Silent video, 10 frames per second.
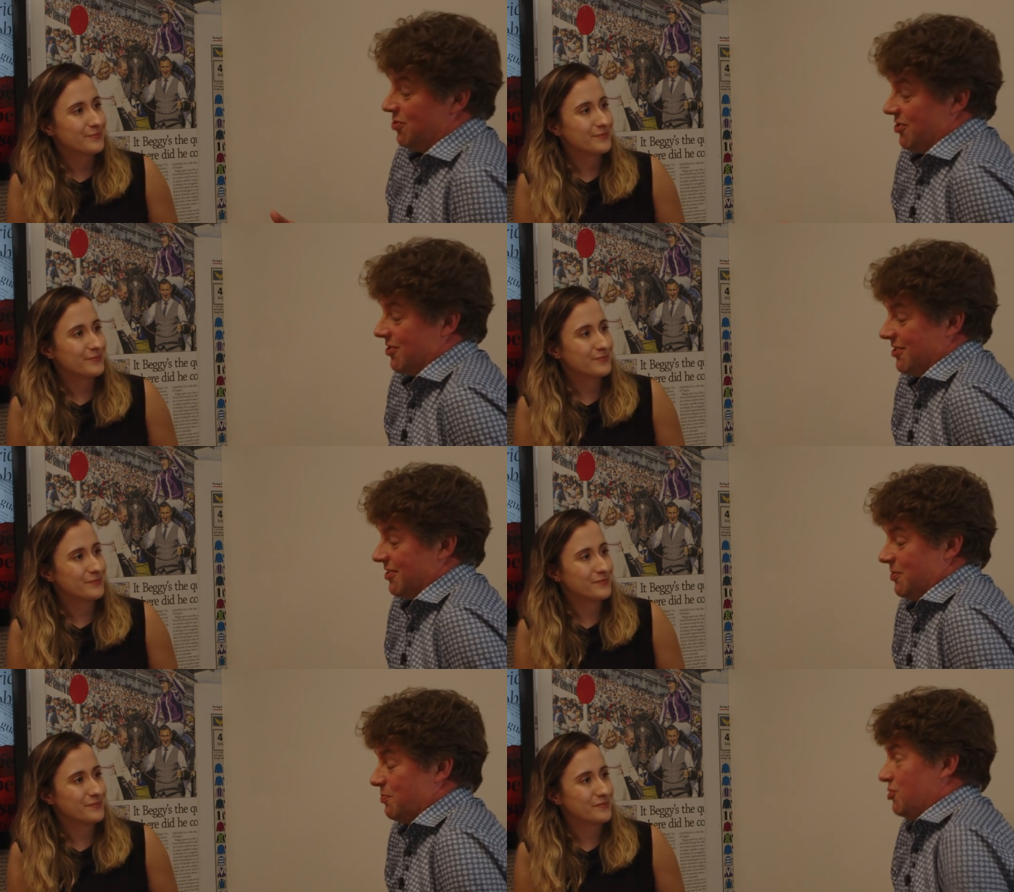Speaker 1: to,
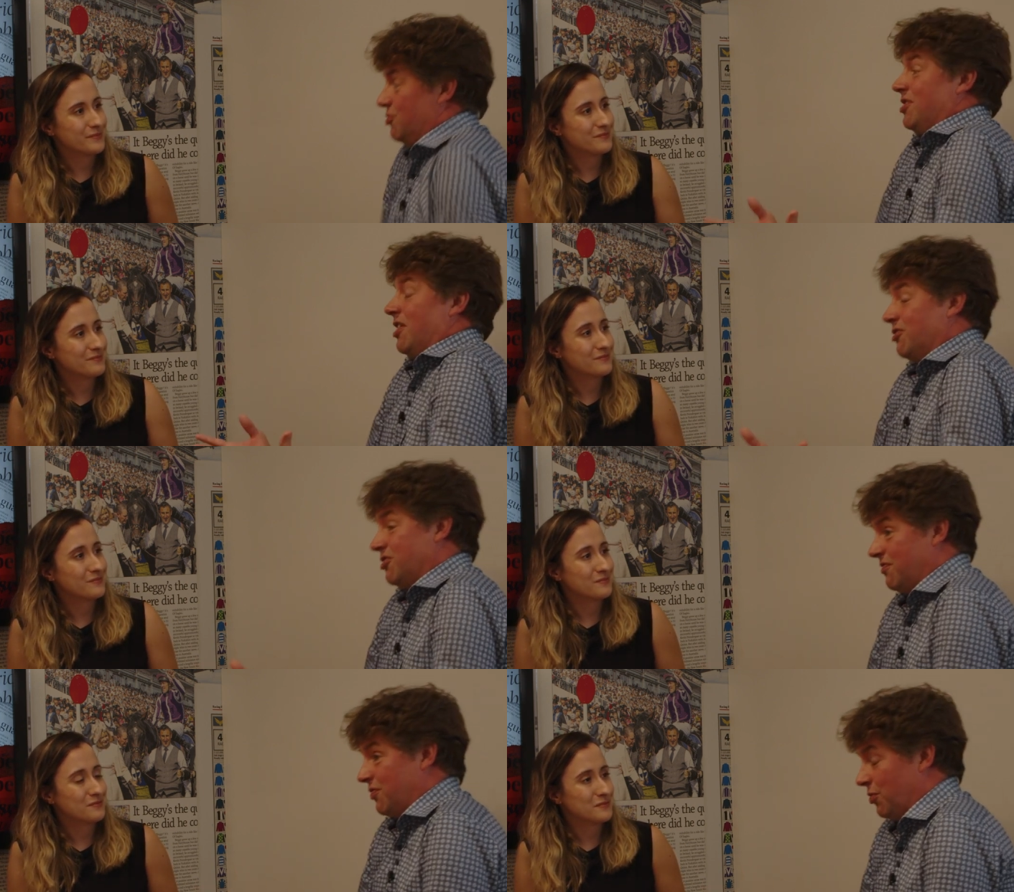to produce heritage
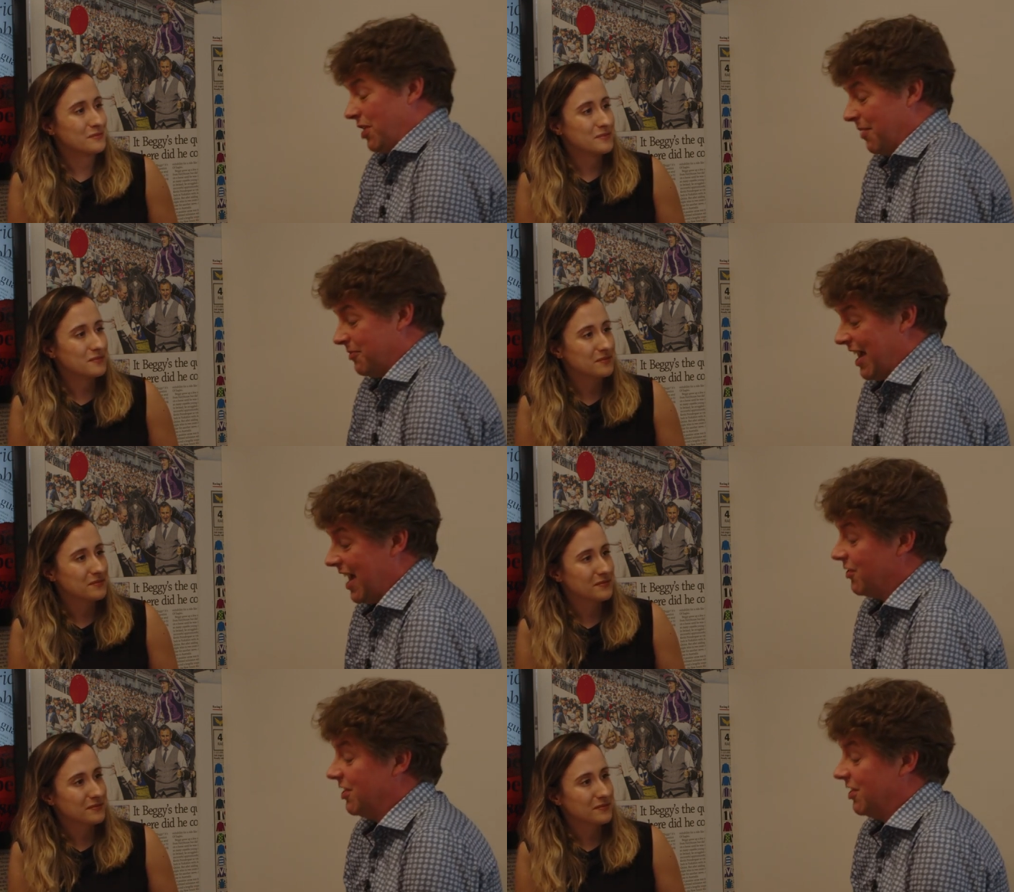if you don't happen to have it.